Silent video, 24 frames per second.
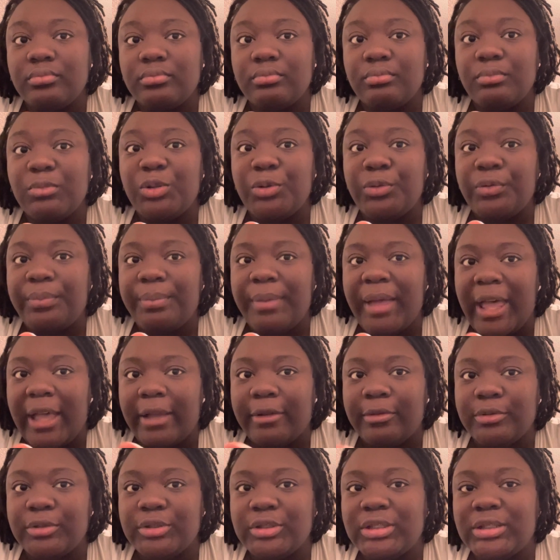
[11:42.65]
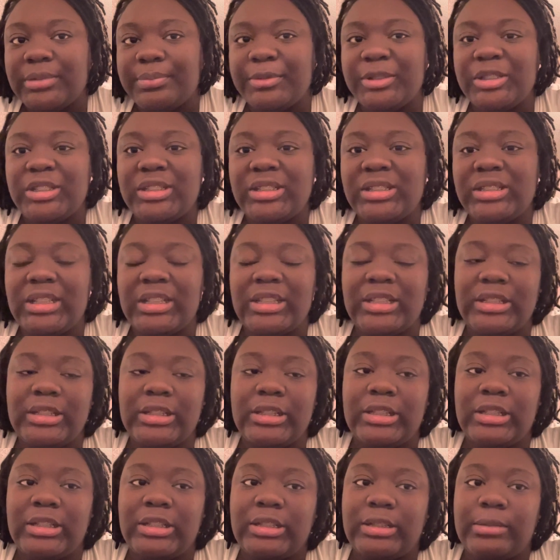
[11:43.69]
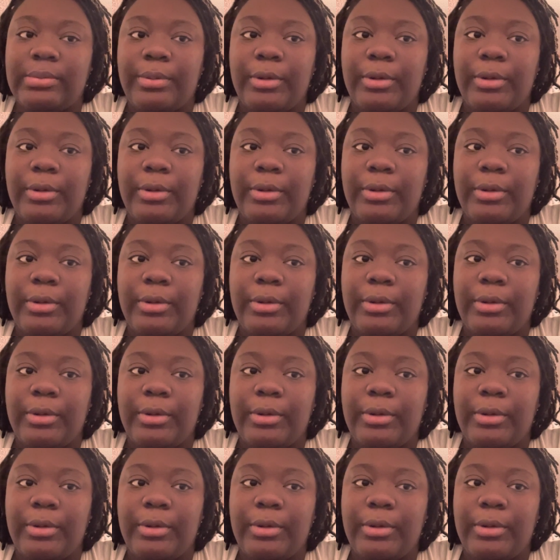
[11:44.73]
moved backwards. But she said it is a